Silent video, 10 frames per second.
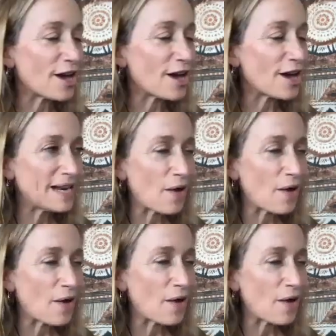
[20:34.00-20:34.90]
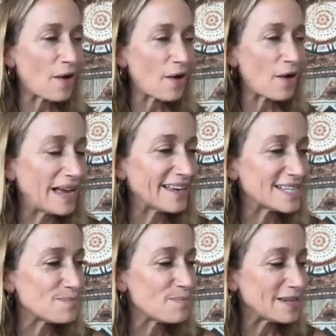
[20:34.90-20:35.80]
that way, but I
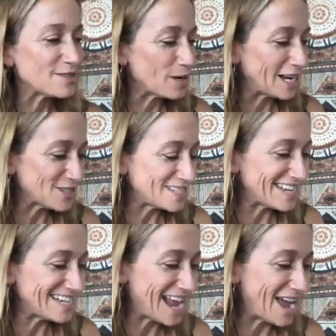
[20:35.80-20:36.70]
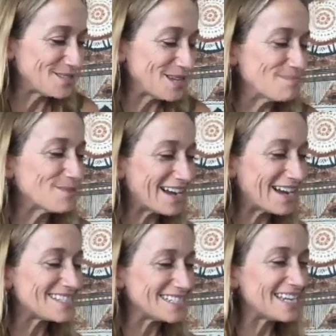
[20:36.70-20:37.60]
guess based on what I just said and how you
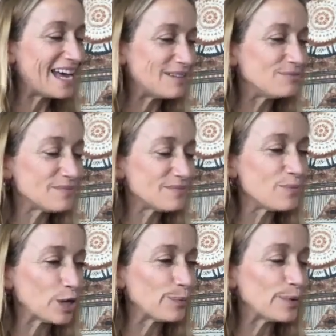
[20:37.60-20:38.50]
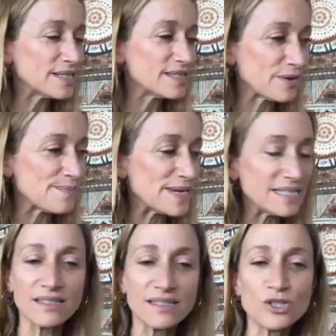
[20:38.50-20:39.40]
summarized it, yeah, purpose for me
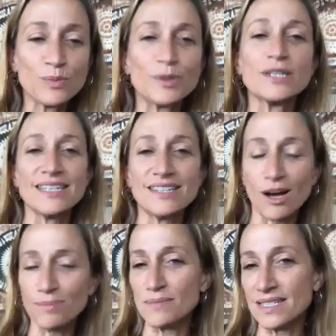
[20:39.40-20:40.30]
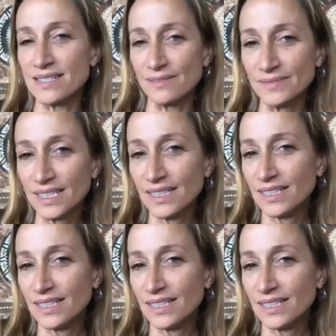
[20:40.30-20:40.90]
does supersede optimism.